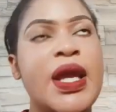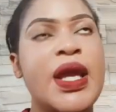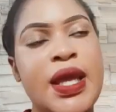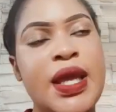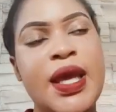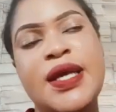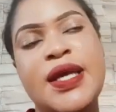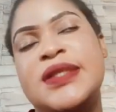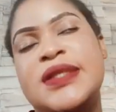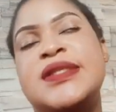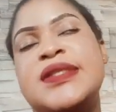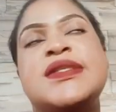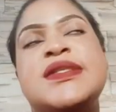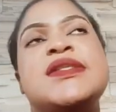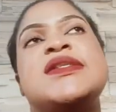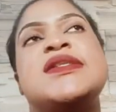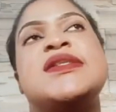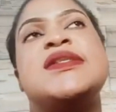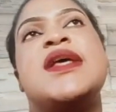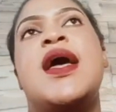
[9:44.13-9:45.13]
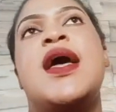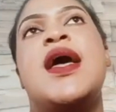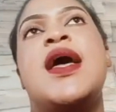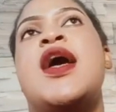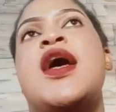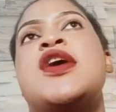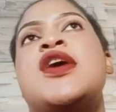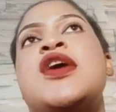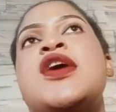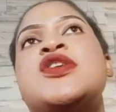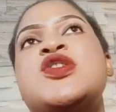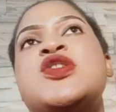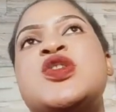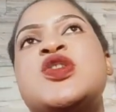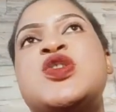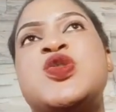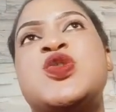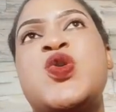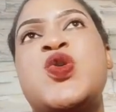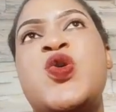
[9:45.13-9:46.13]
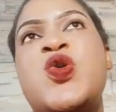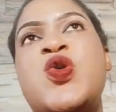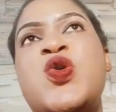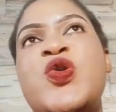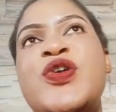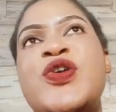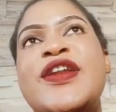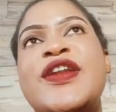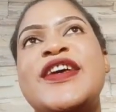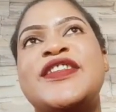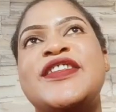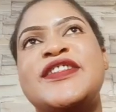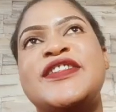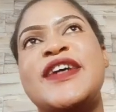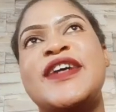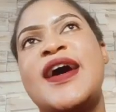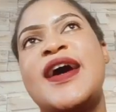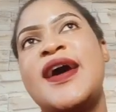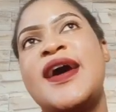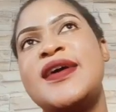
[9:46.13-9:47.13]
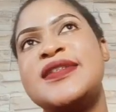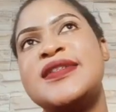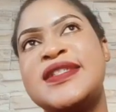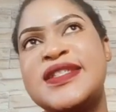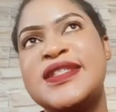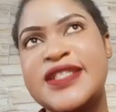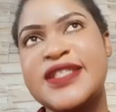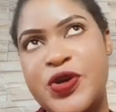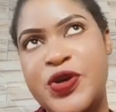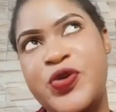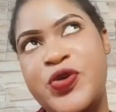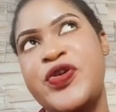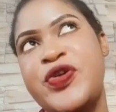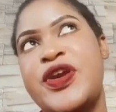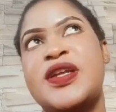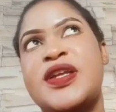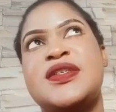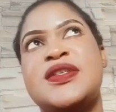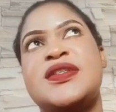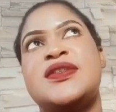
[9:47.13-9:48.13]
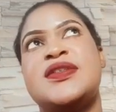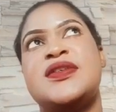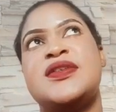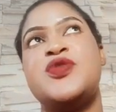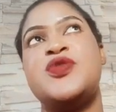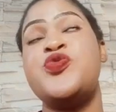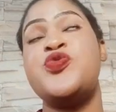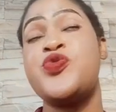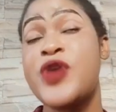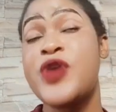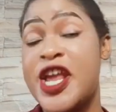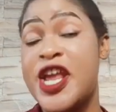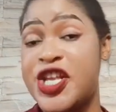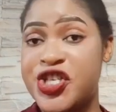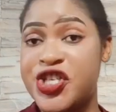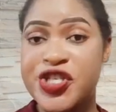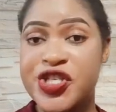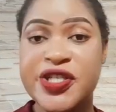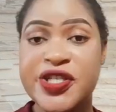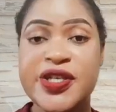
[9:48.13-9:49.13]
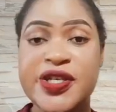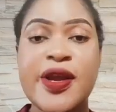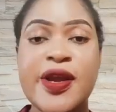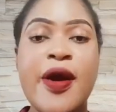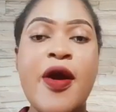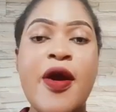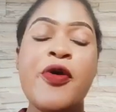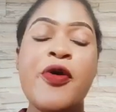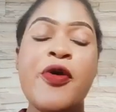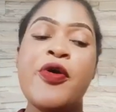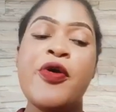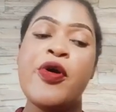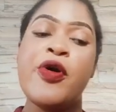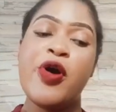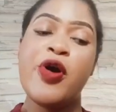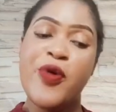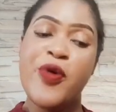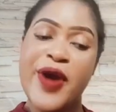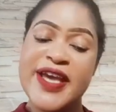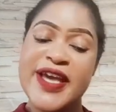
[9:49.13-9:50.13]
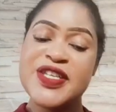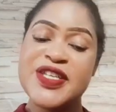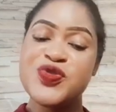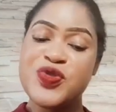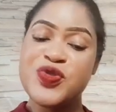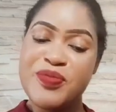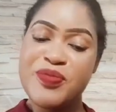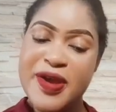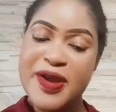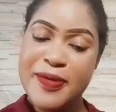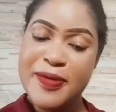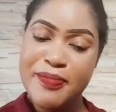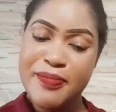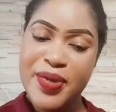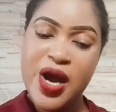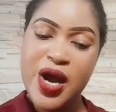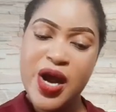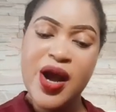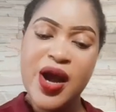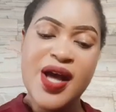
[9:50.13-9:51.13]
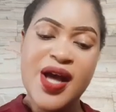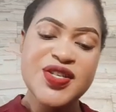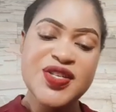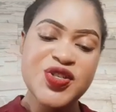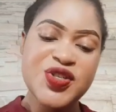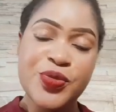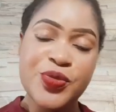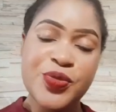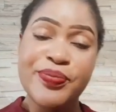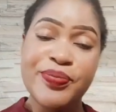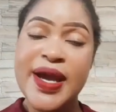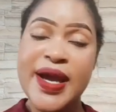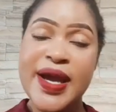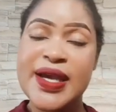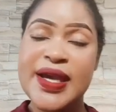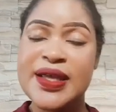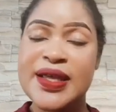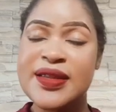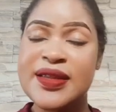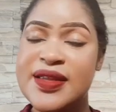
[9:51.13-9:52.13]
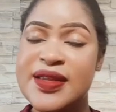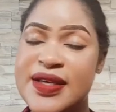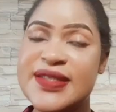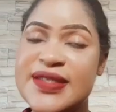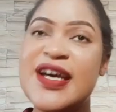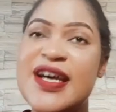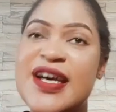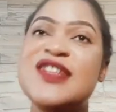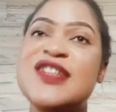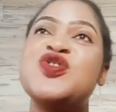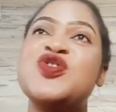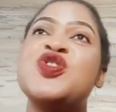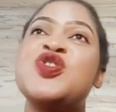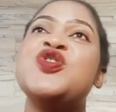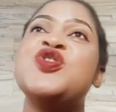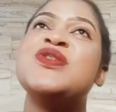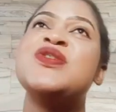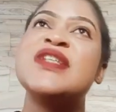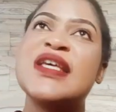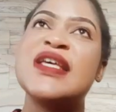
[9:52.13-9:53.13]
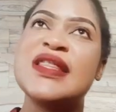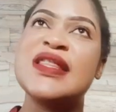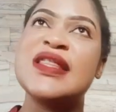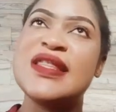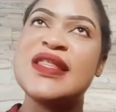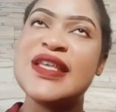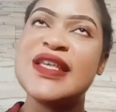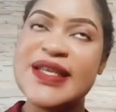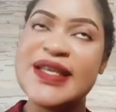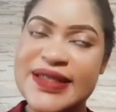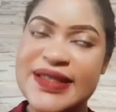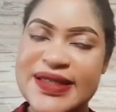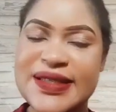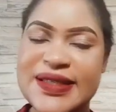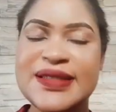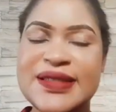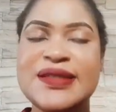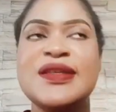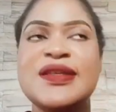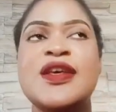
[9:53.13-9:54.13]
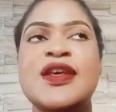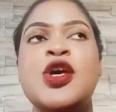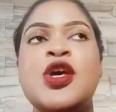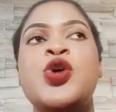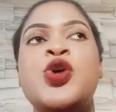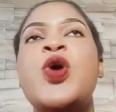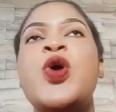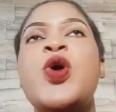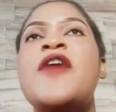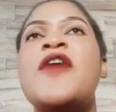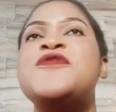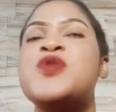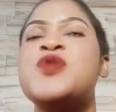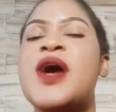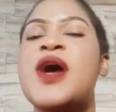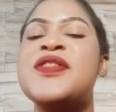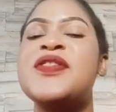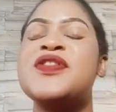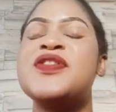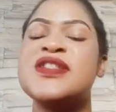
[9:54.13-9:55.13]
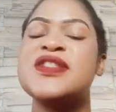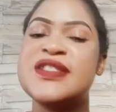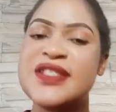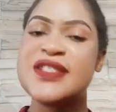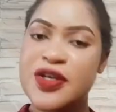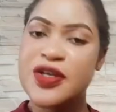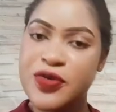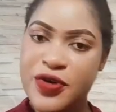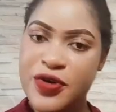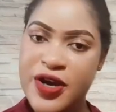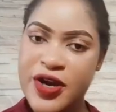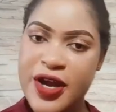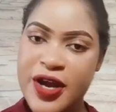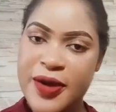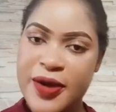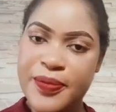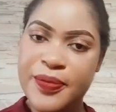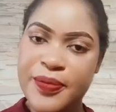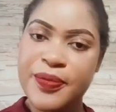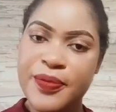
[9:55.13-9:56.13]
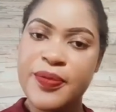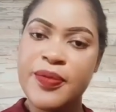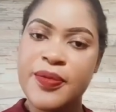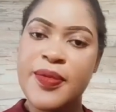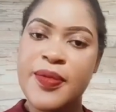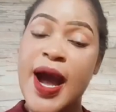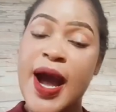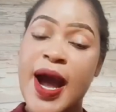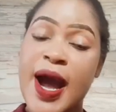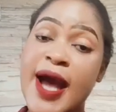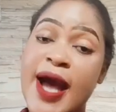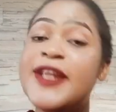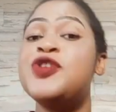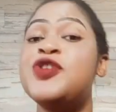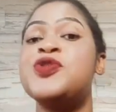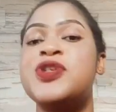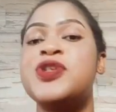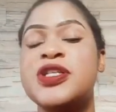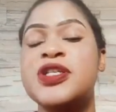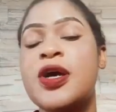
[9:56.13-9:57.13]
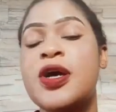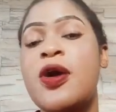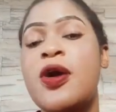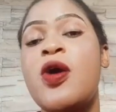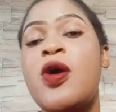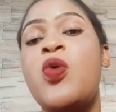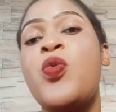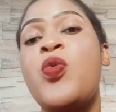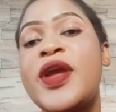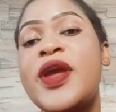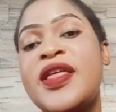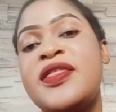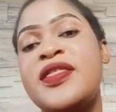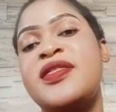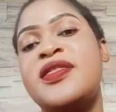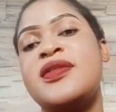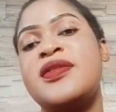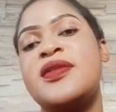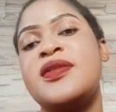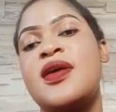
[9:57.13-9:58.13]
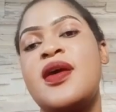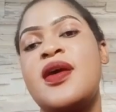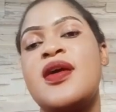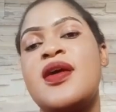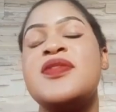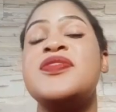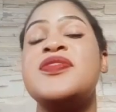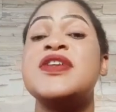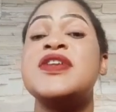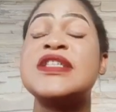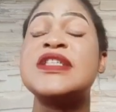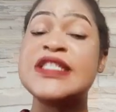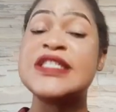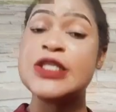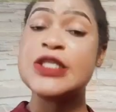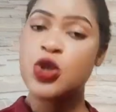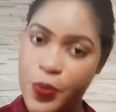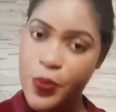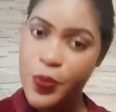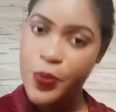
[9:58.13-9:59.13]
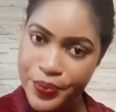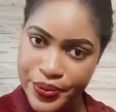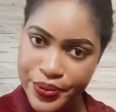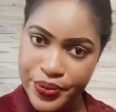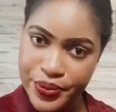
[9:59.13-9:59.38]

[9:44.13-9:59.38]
Yes, so Nature Secrets range, always remember, as you're buying this, as you're using this, you have to add the serum and you shower with the soap.